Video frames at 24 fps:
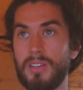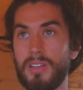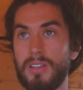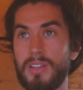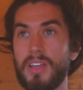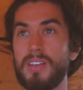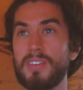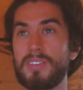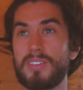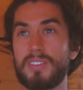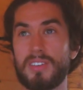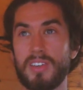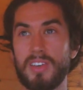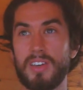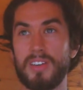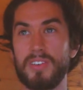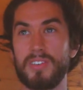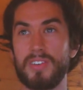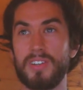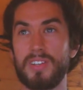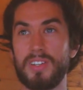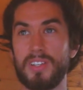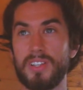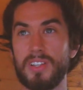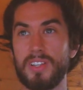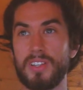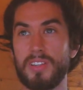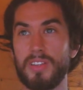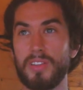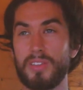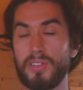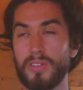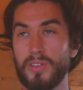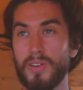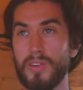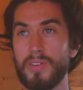That's scary. The
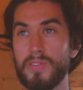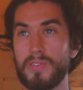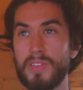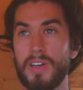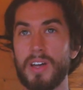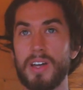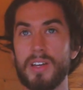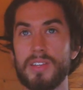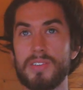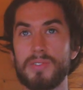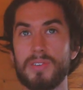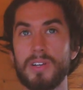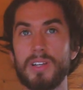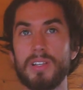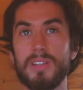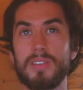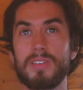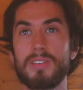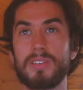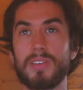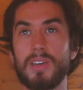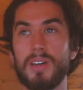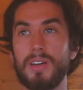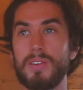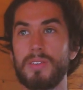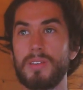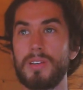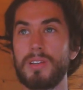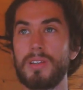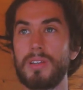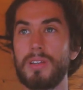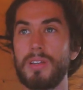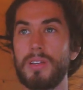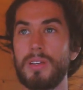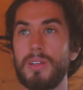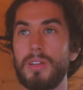thought of that is really scary.
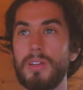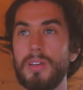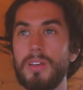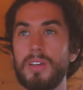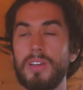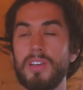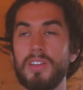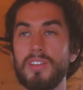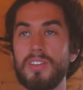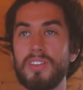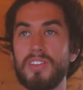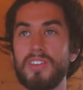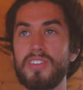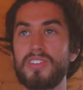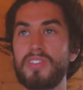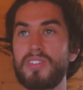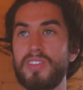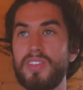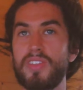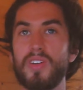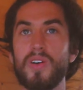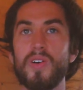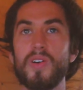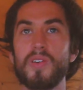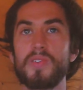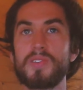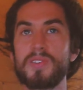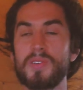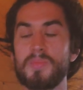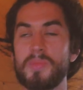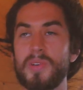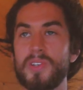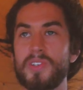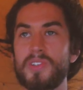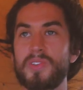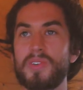The thought of
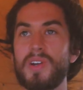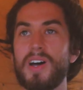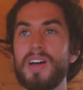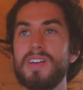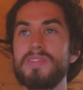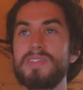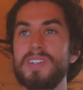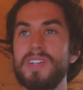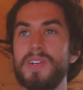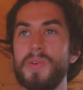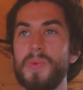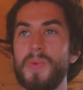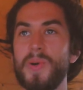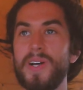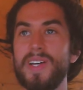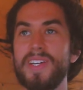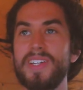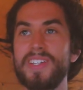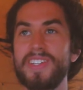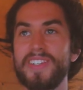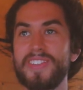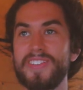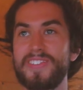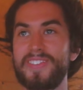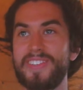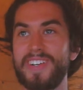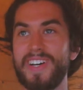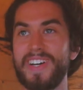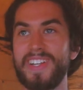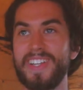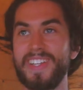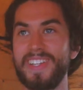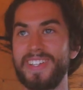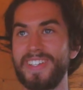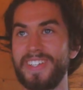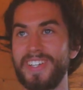someone driving away your
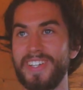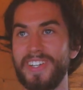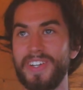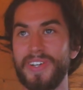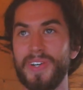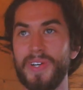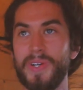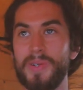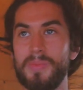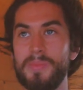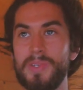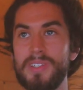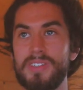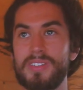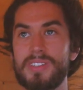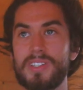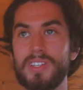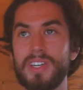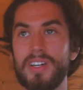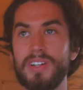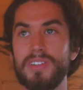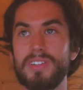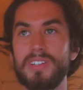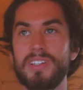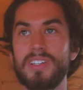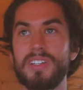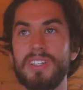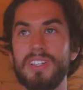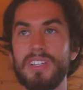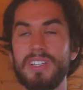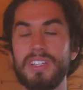van and your home is scary.